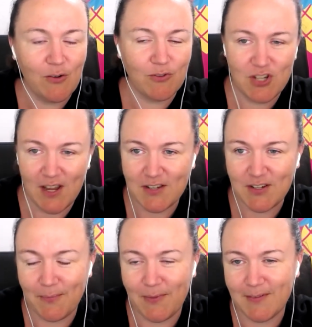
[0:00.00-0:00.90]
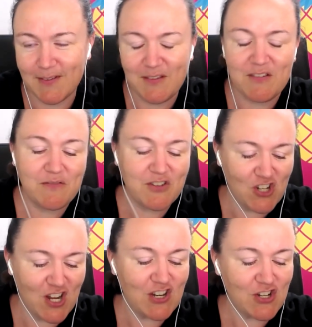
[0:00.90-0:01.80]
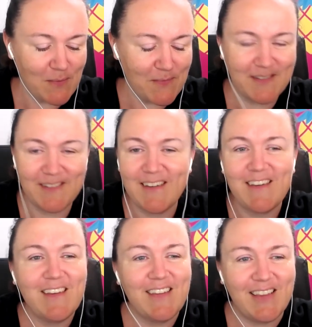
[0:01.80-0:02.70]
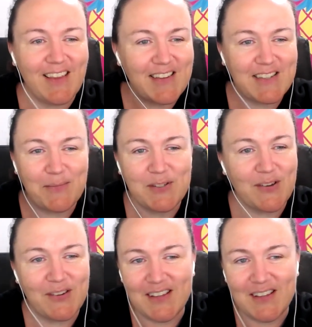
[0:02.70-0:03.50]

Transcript: or the last episode,